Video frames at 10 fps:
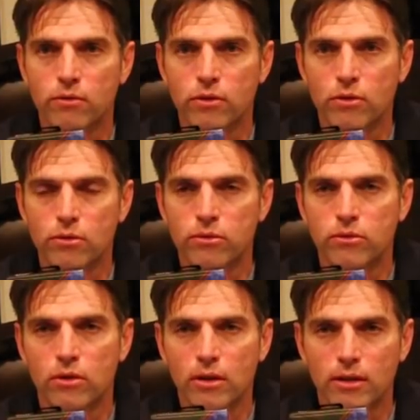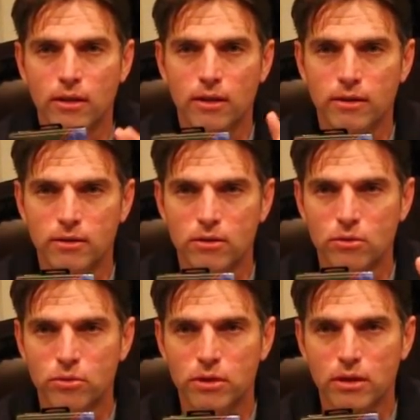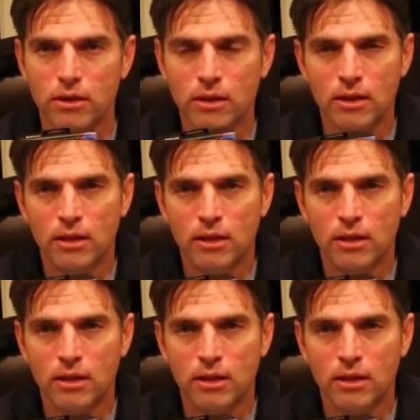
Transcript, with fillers: reviews to do with the